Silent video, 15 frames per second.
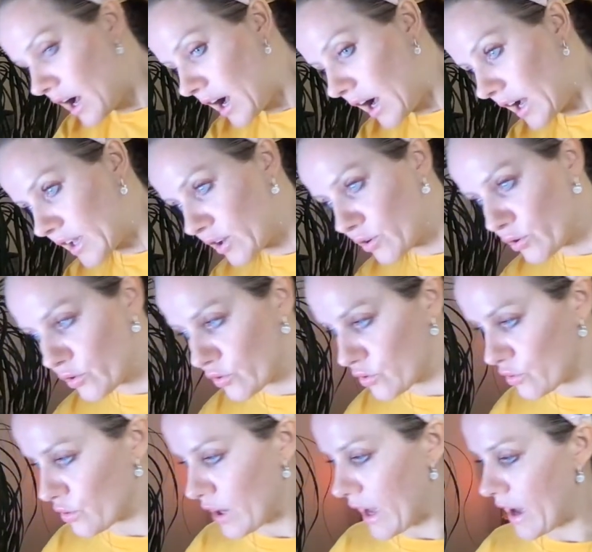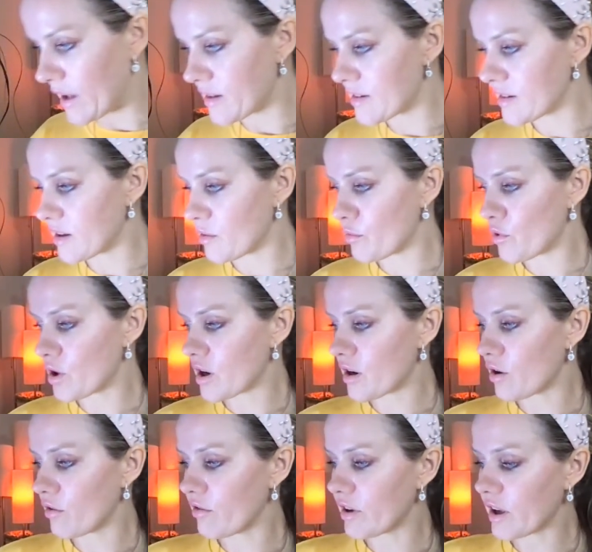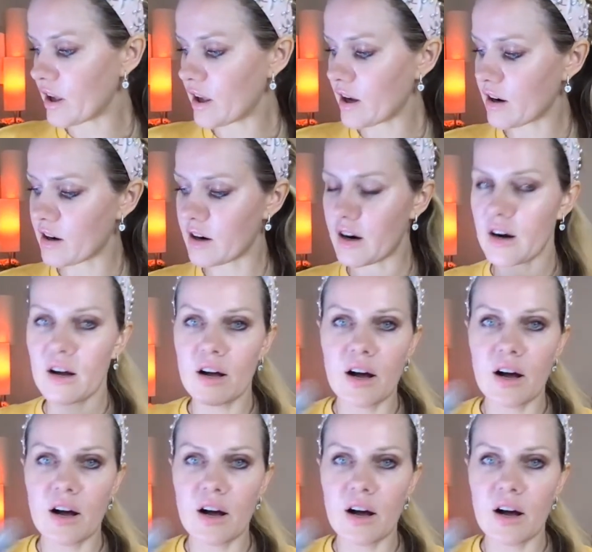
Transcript: I also had somewhere over here,